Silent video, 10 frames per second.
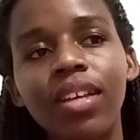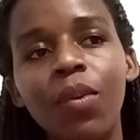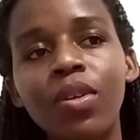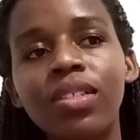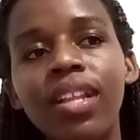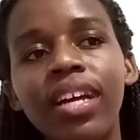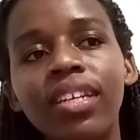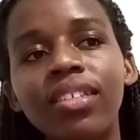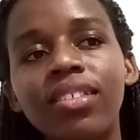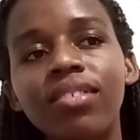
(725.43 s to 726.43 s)
I was
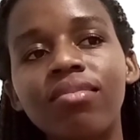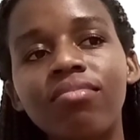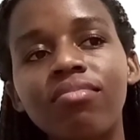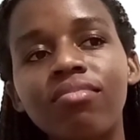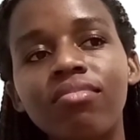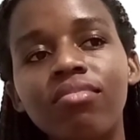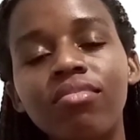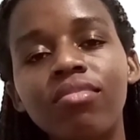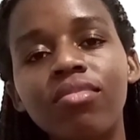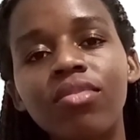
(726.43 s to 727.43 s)
like,
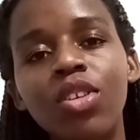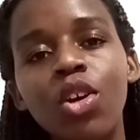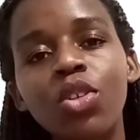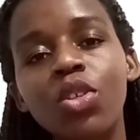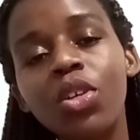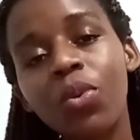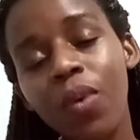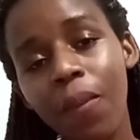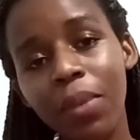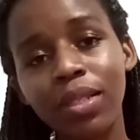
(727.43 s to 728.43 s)
so you
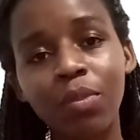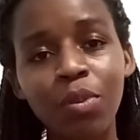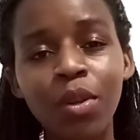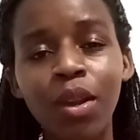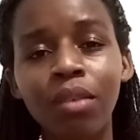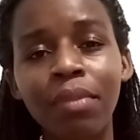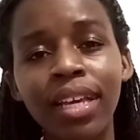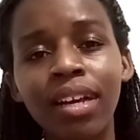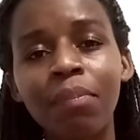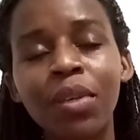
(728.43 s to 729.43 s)
want me to put on
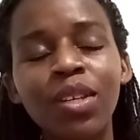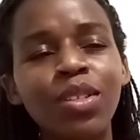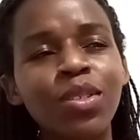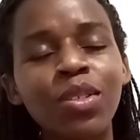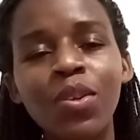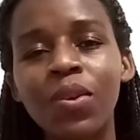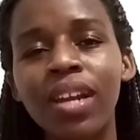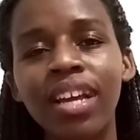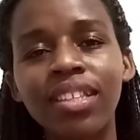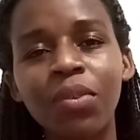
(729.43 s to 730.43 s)
makeup because you don't
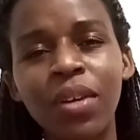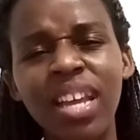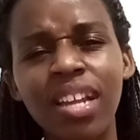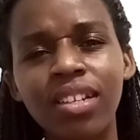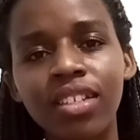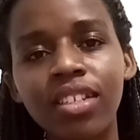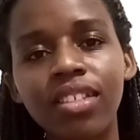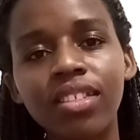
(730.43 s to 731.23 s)
like the way I look?